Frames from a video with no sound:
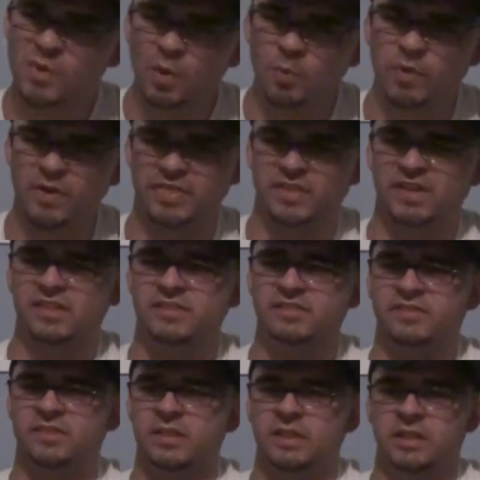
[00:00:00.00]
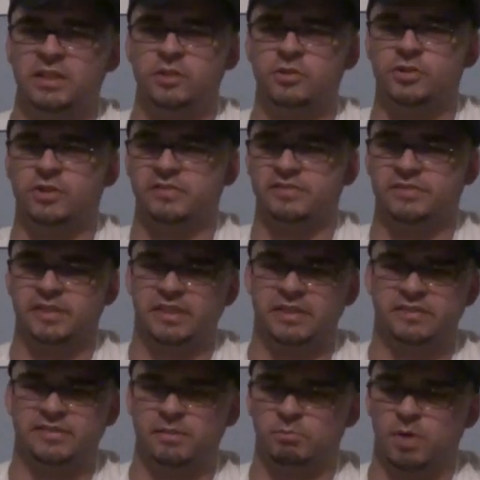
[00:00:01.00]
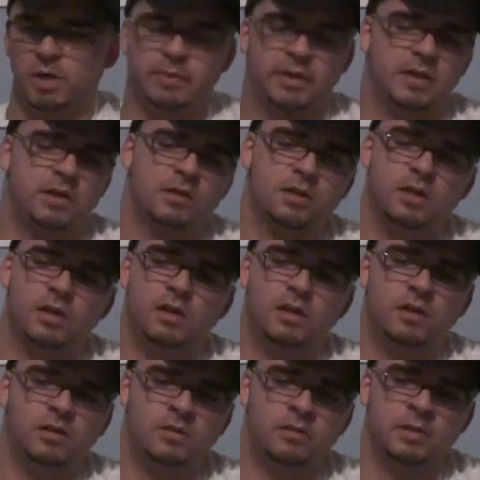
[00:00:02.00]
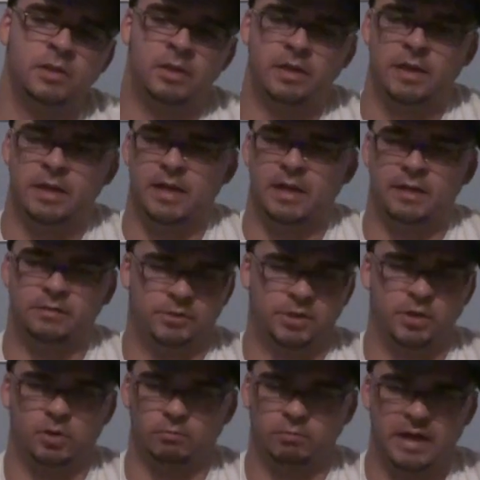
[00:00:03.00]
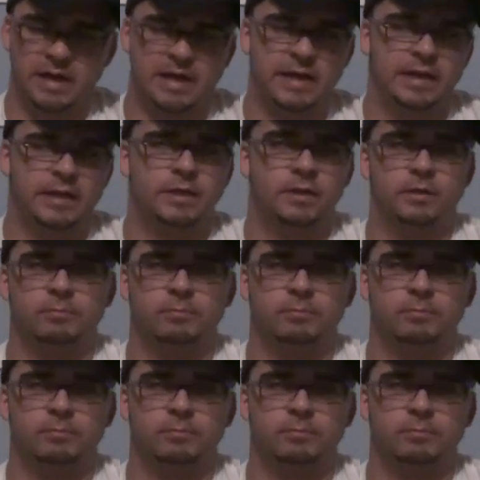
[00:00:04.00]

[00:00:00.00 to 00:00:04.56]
With this, you just get some rubbing alcohol and a rag,